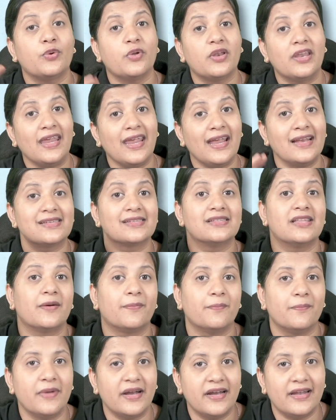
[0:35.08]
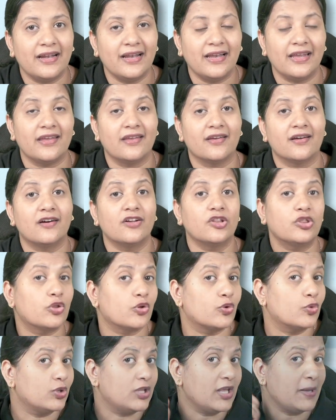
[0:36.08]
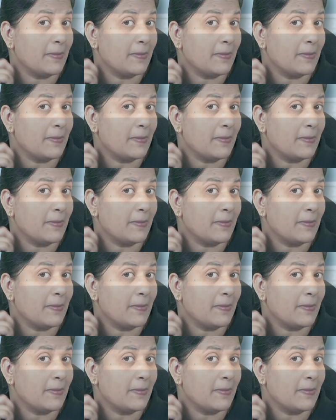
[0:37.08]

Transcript: to reach the middle ear through